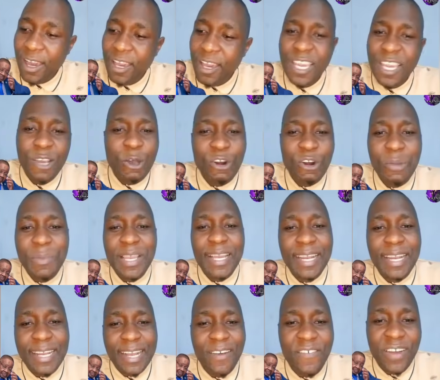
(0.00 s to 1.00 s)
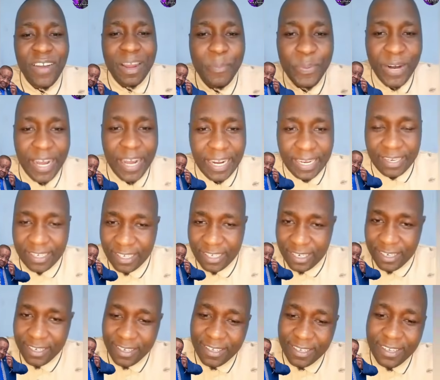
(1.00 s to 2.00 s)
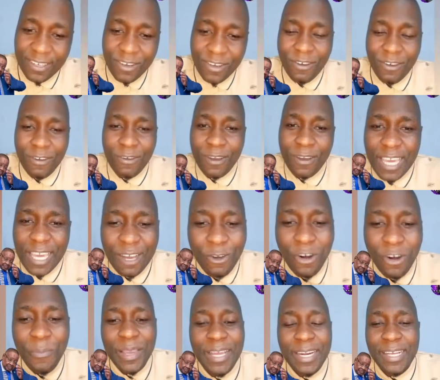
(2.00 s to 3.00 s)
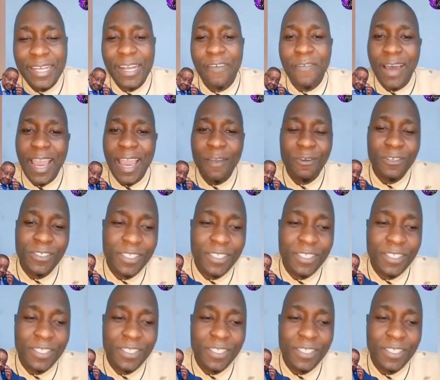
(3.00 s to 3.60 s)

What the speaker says: Economic recovery plan. Economic recovery.